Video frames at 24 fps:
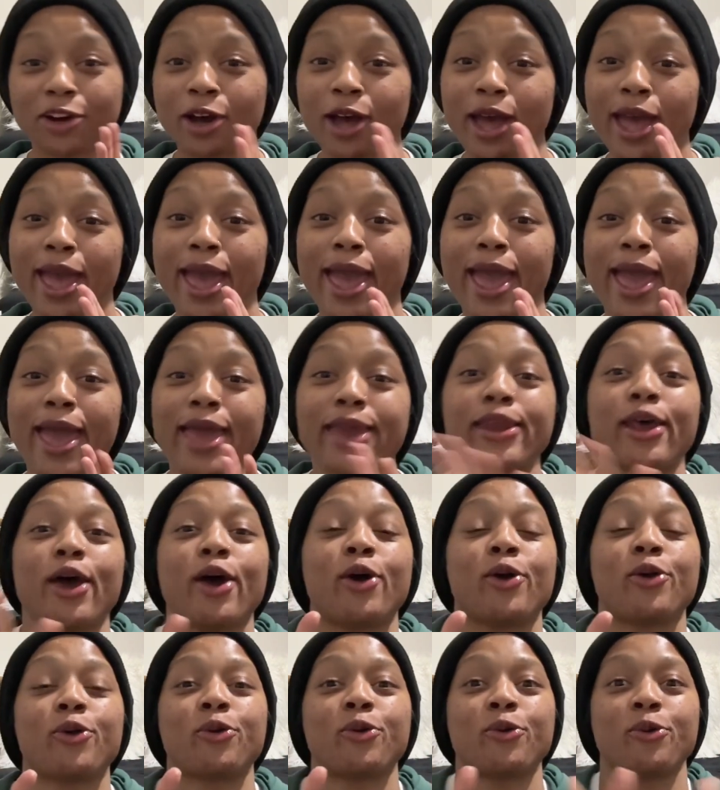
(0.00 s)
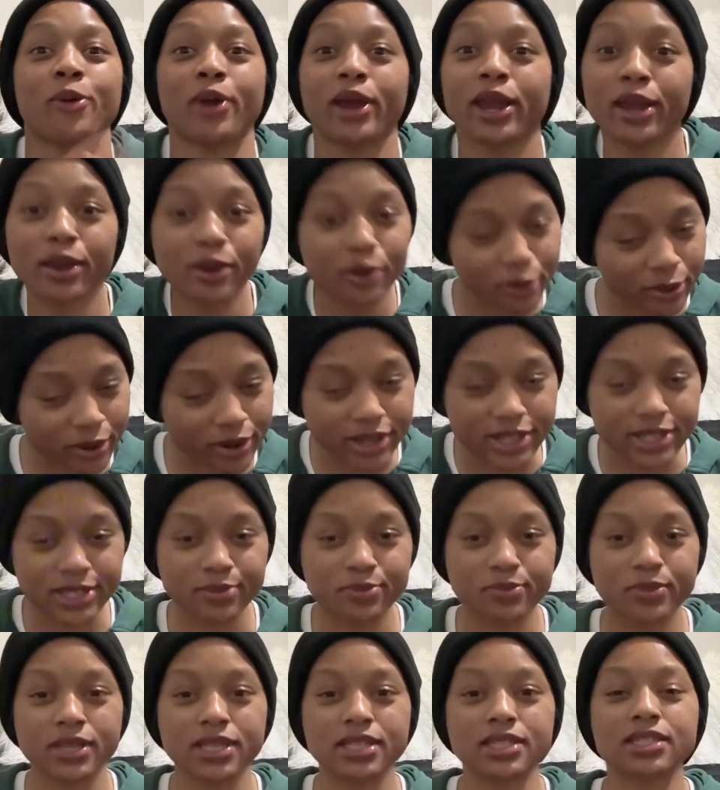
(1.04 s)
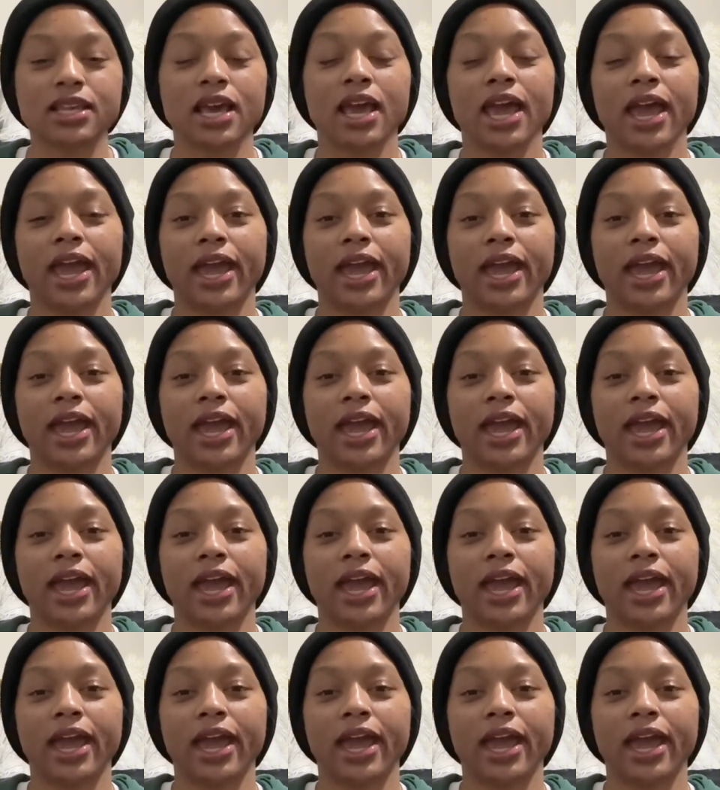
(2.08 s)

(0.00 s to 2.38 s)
had a great Christmas